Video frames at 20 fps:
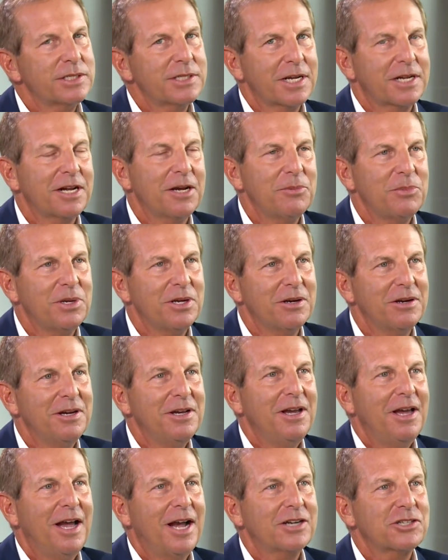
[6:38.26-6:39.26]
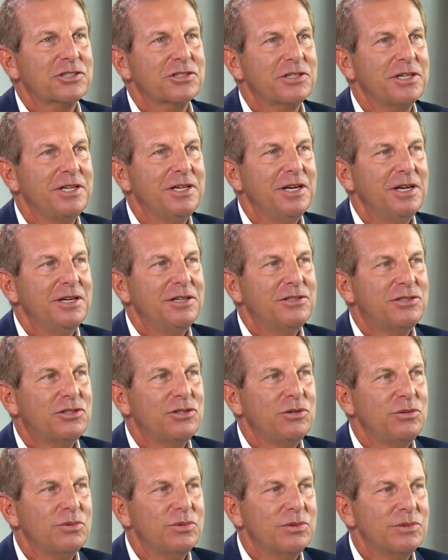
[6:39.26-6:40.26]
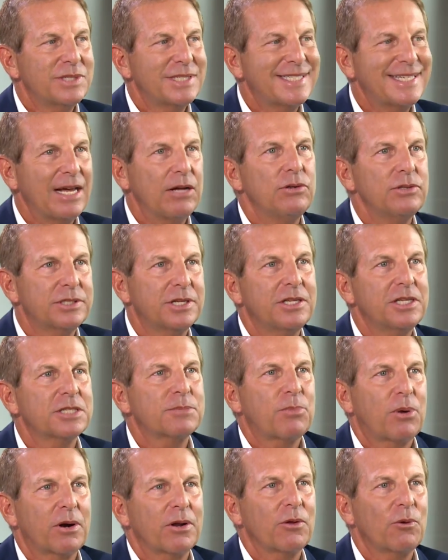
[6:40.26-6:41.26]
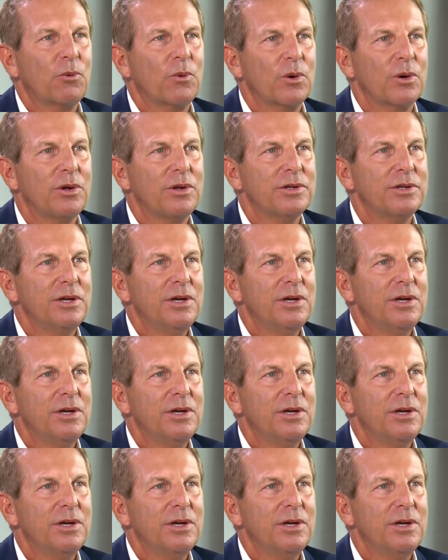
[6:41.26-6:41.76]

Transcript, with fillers: I say come here, actually to sell to this part of the world.